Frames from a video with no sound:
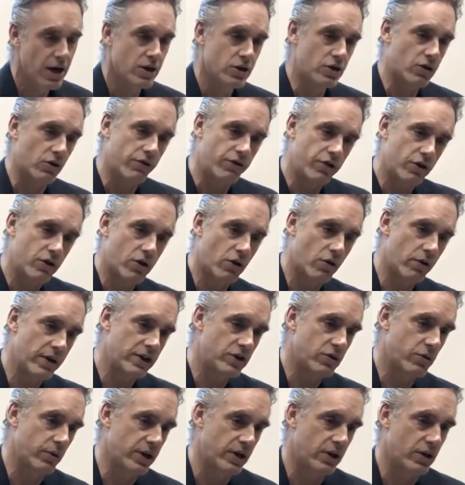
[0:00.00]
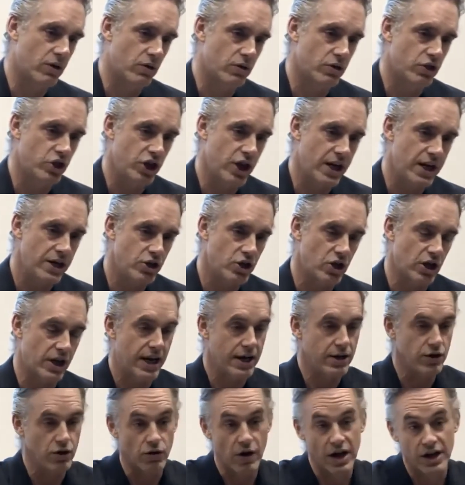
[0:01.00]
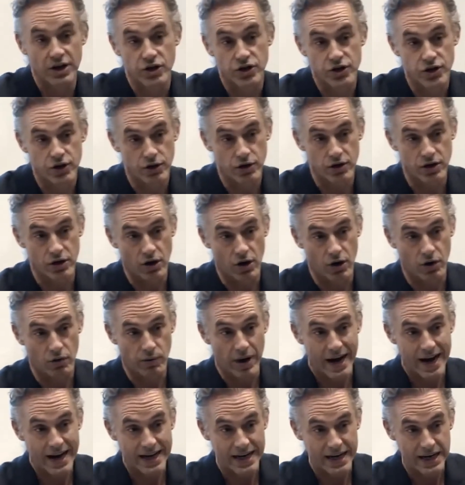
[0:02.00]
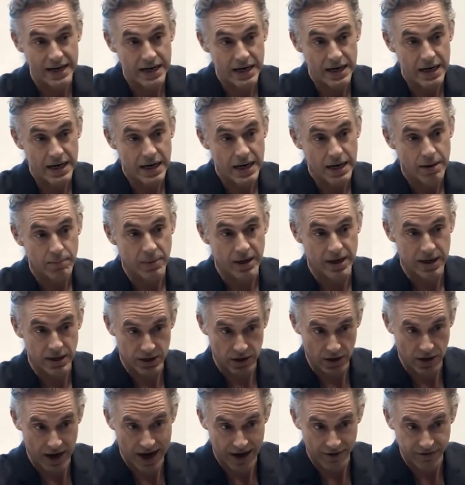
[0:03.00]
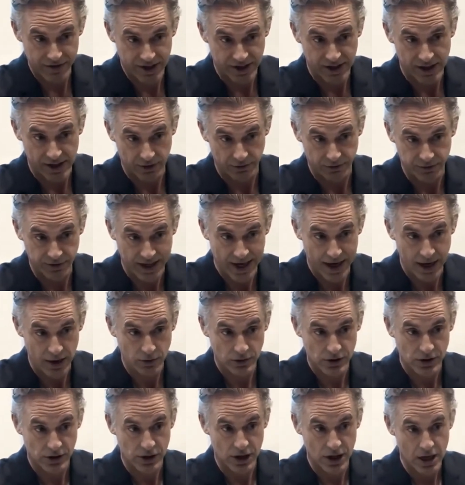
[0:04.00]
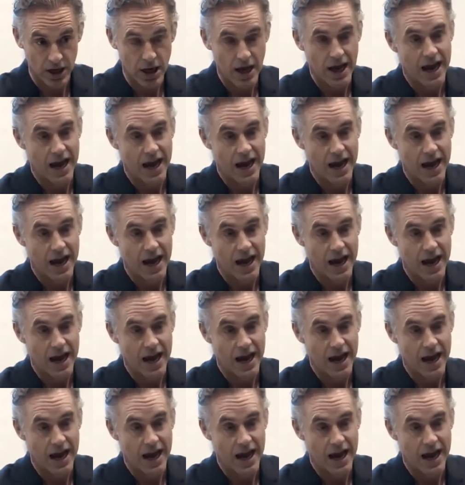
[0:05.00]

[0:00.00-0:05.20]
So if you go into a negotiation and you're uncertain already because you have self-doubts,